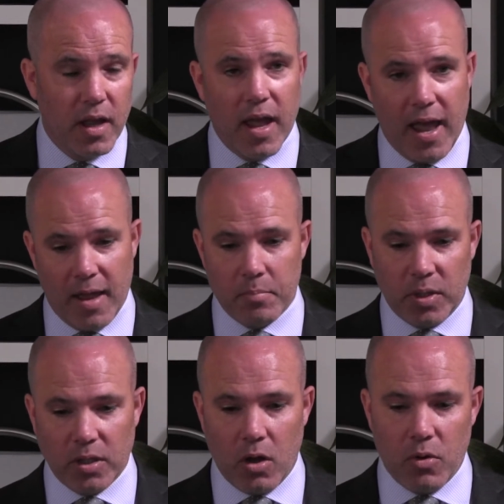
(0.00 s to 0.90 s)
And
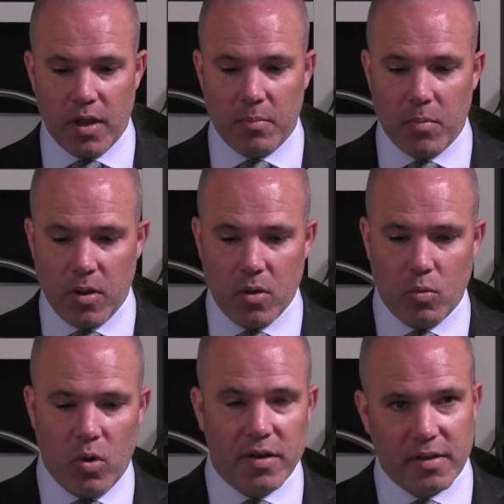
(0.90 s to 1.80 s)
below him
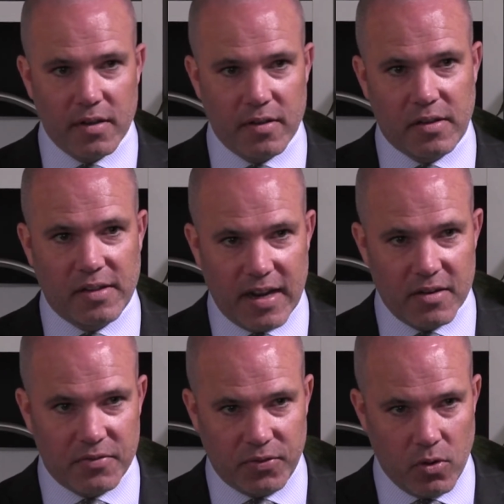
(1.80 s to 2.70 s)
was the
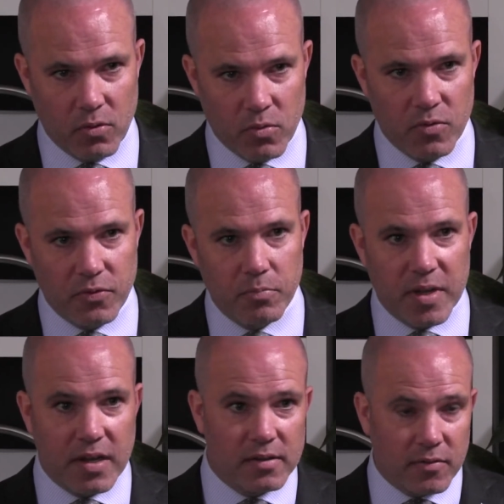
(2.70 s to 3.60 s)
2nd floor roof
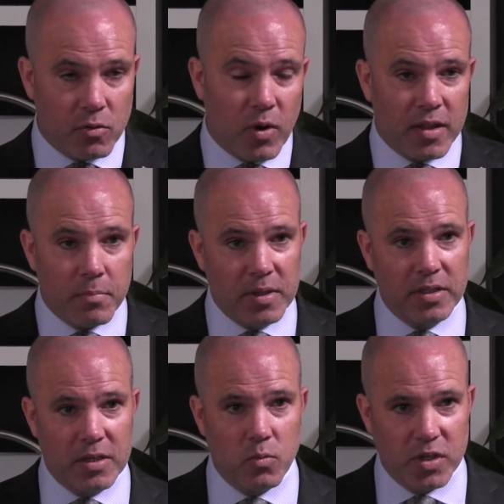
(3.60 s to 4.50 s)
because of the way the
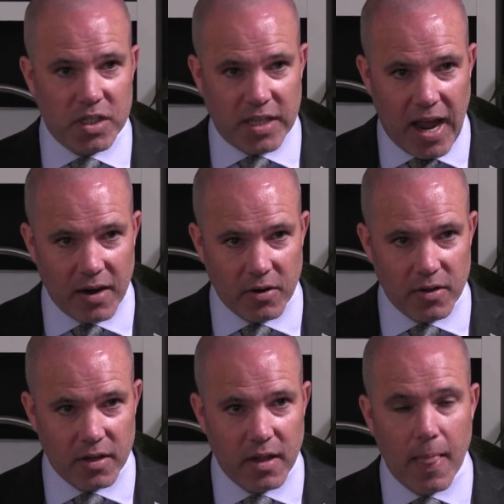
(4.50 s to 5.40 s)
building was staggered.